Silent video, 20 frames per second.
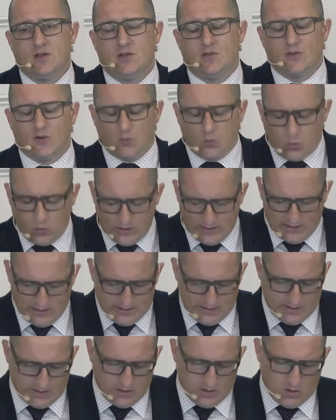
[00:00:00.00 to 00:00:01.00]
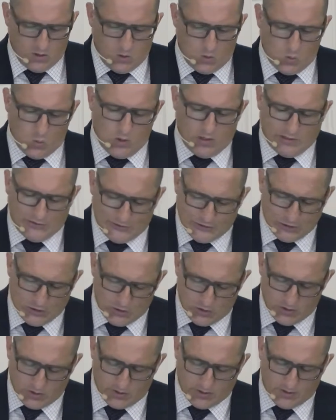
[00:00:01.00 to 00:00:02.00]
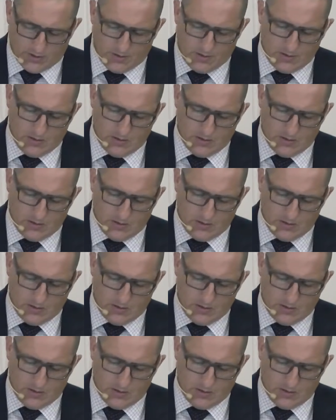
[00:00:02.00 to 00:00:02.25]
that we will turn.